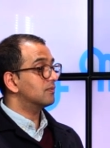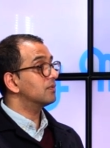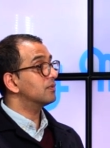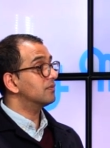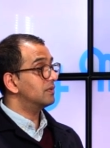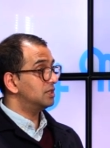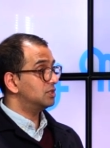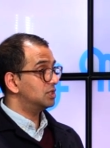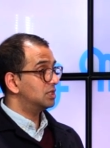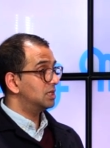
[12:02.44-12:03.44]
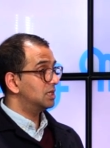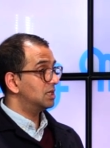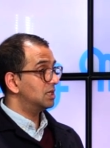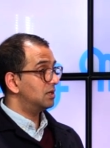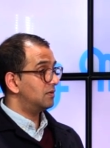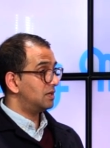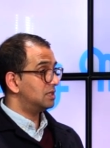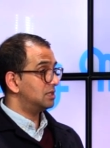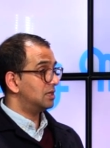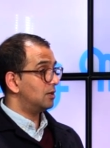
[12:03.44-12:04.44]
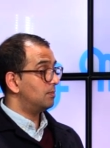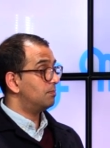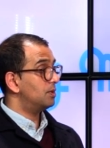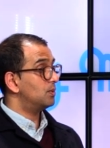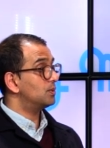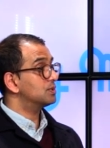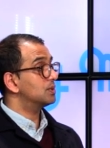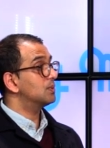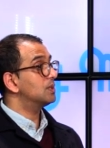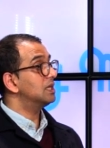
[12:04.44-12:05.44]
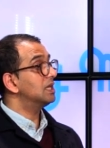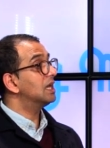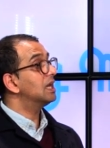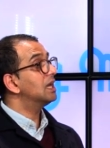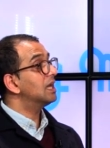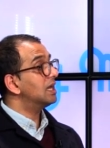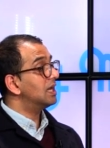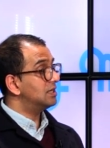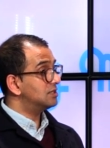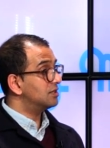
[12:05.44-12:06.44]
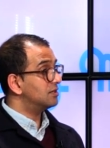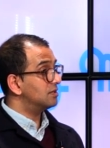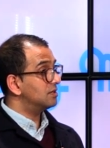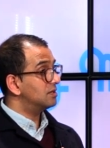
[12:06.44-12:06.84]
for the village of Khazirgaon, but also the 8 other